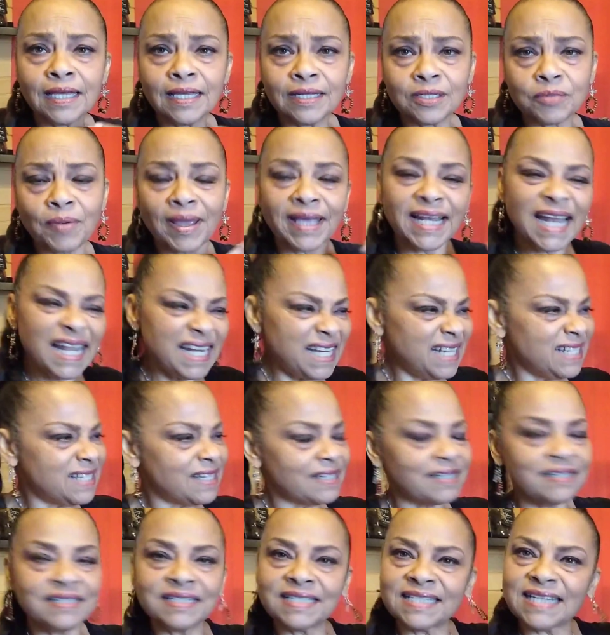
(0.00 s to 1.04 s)
is right. And I need
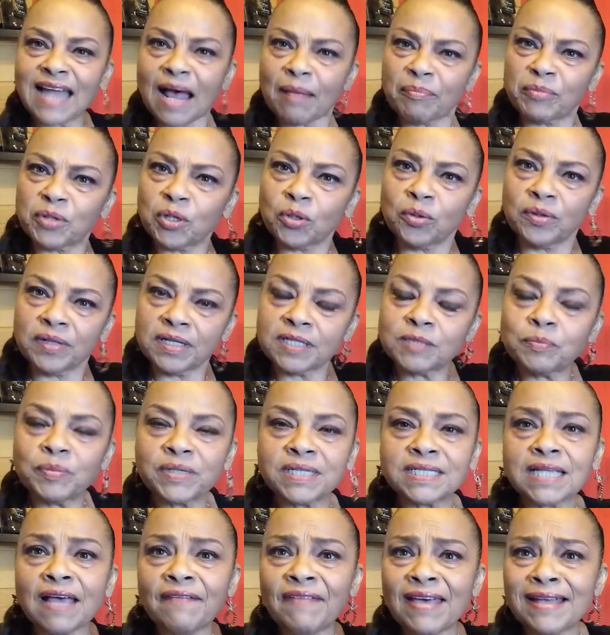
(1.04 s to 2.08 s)
to stop doing this
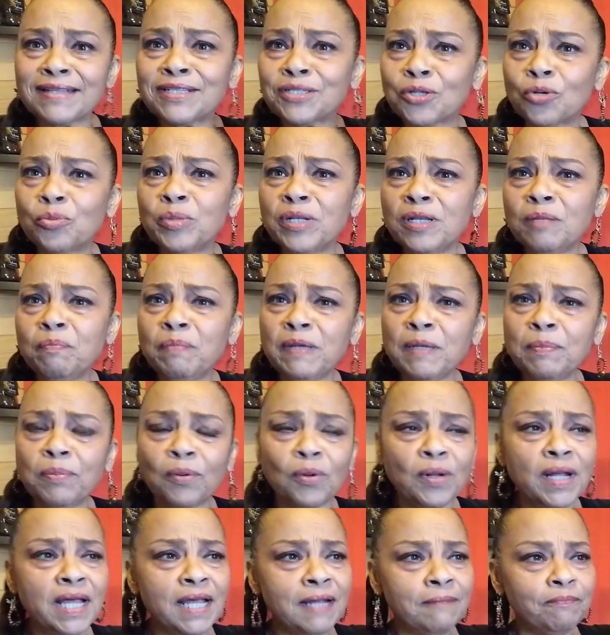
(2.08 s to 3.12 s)
because I've had so many
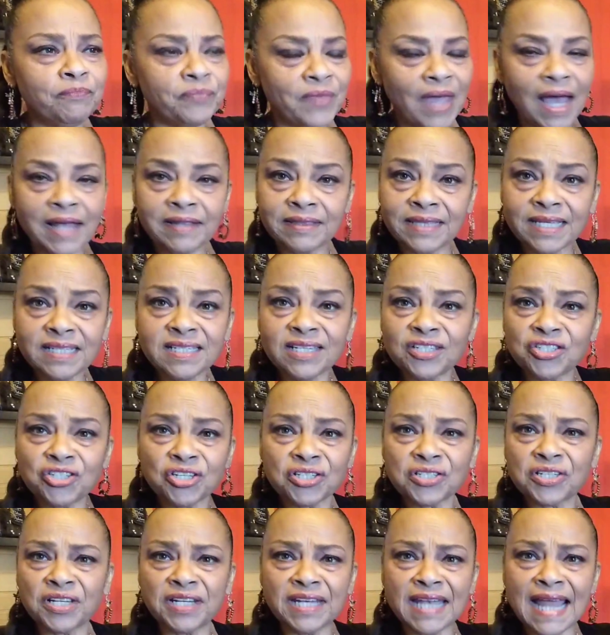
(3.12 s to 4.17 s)
people. This is
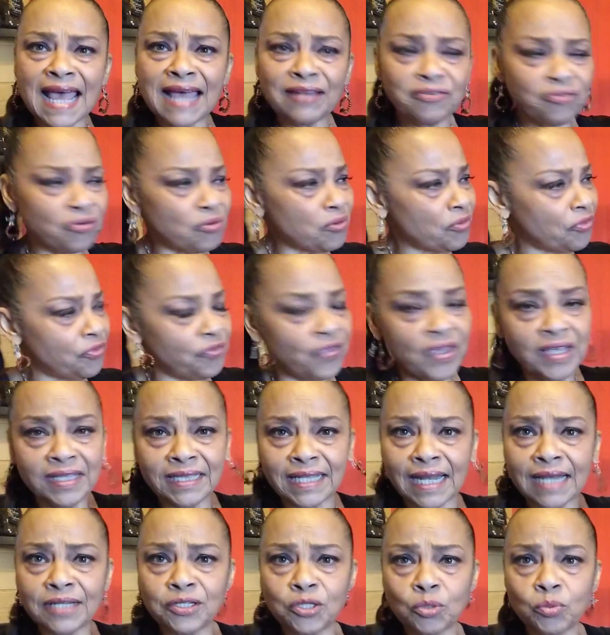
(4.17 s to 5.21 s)
just a natural thing
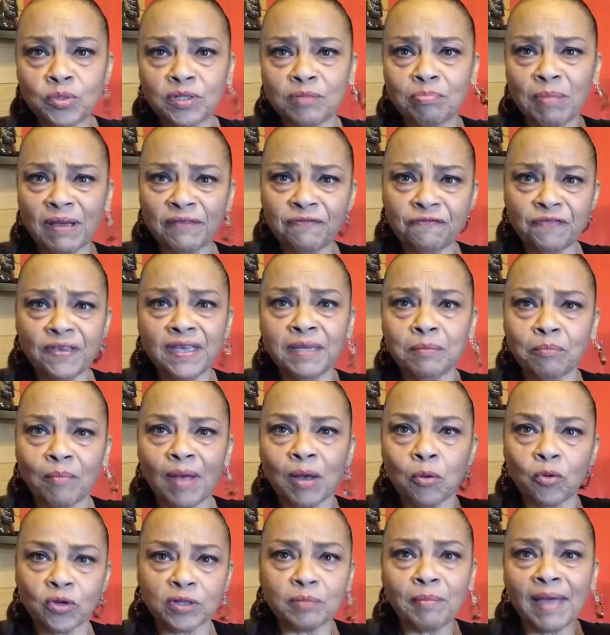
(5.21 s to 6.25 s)
that I do with
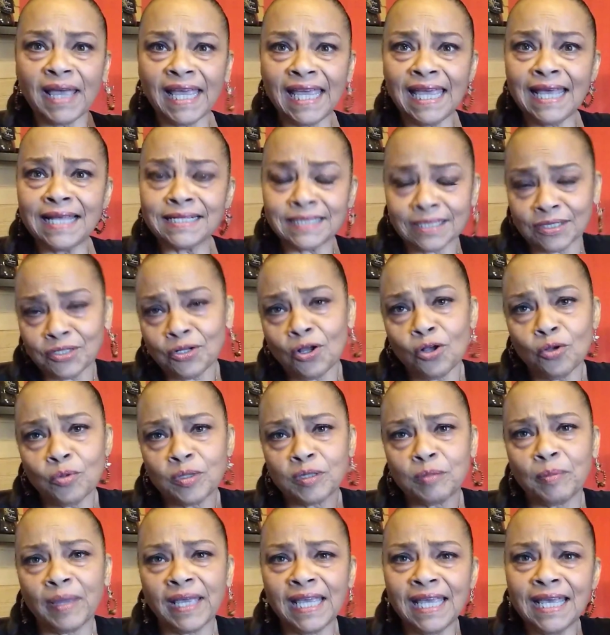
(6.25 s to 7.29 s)
with my hands. I talk
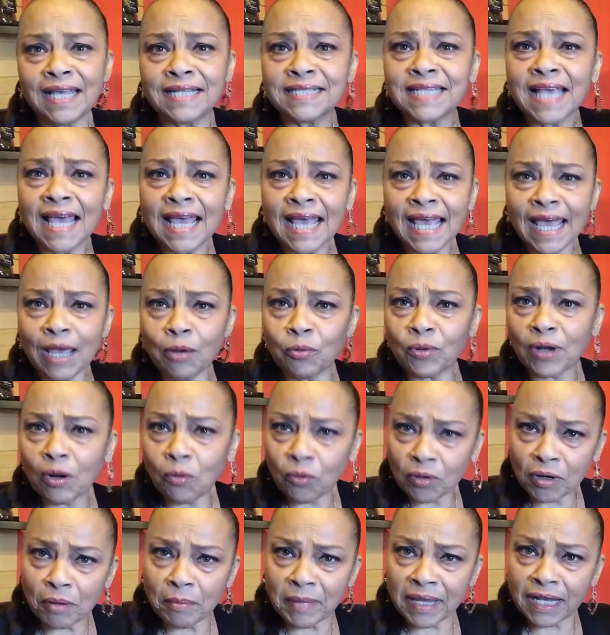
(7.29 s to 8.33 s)
with my hands, and when I
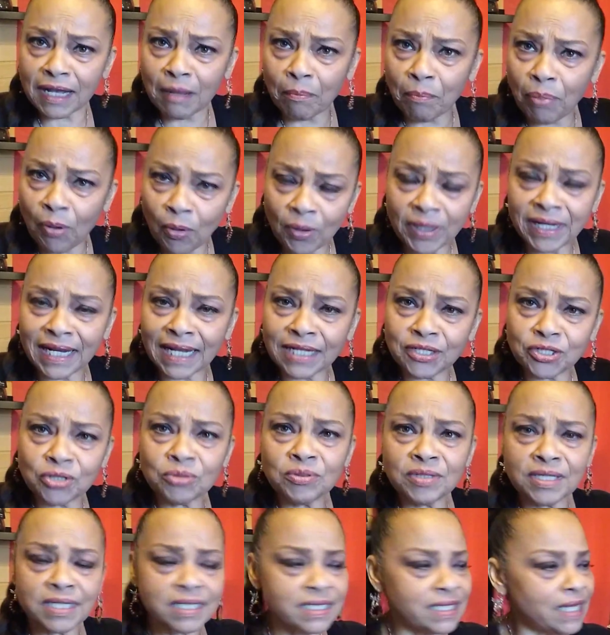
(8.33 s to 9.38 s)
want to make a point, I
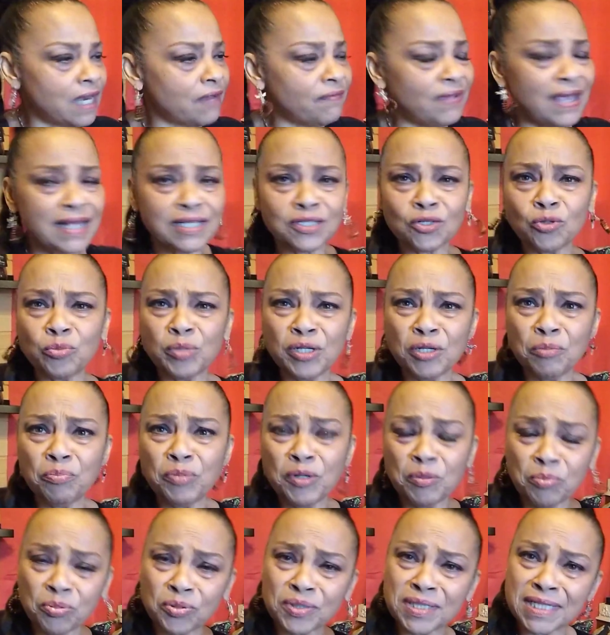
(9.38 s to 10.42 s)
do this. And I've had so many
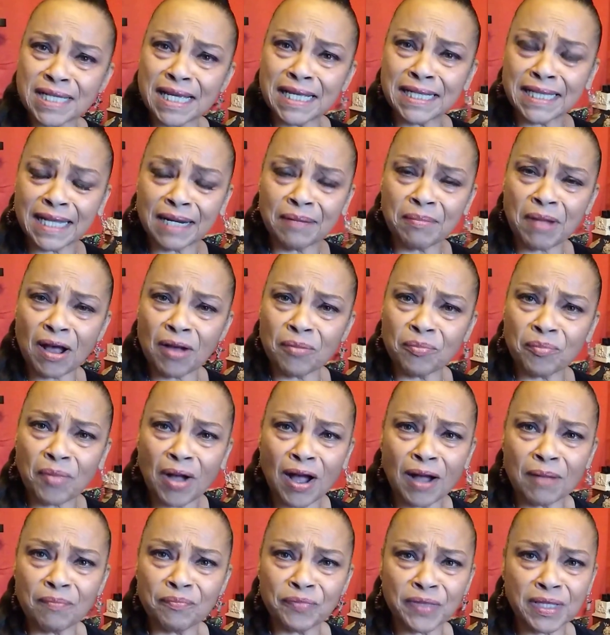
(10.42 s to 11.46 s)
people say that
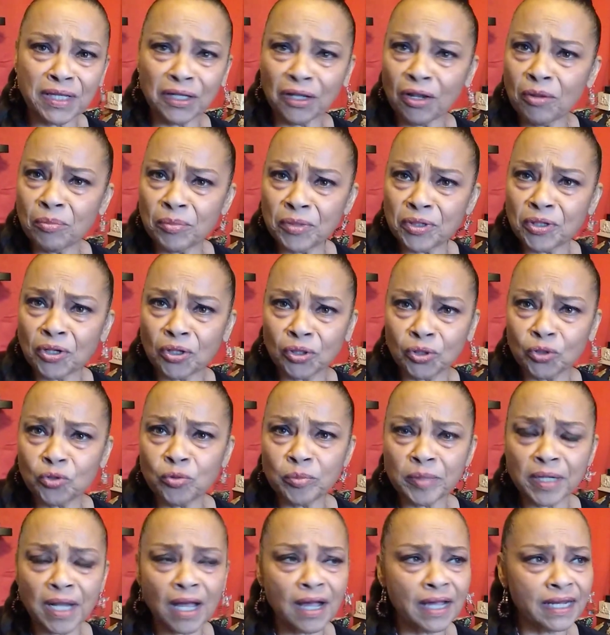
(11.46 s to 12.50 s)
I'm the
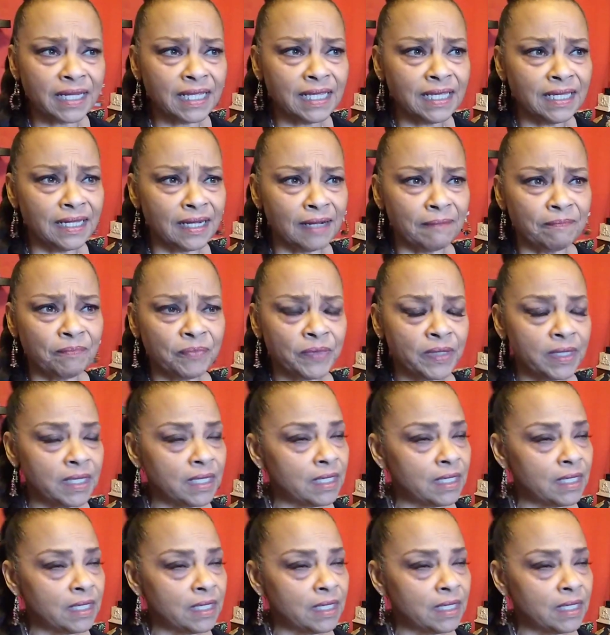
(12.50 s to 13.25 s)
Illuminati, and I'm